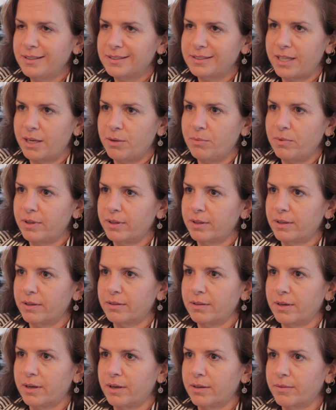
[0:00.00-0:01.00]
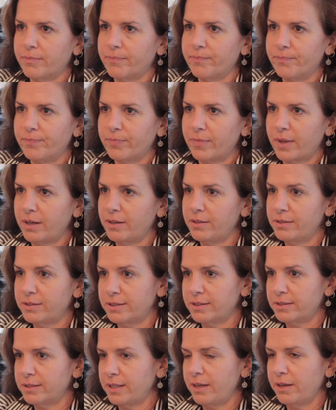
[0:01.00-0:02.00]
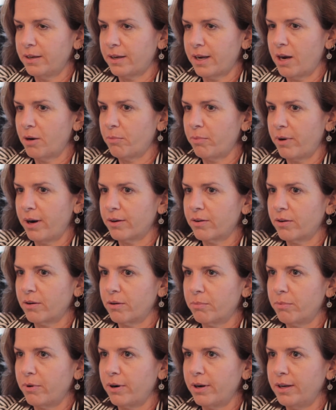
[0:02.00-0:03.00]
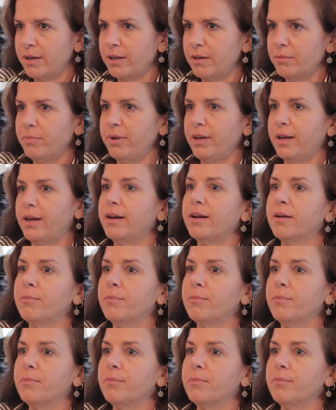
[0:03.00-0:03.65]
Same with I used to see a chiropractor a pretty good bit.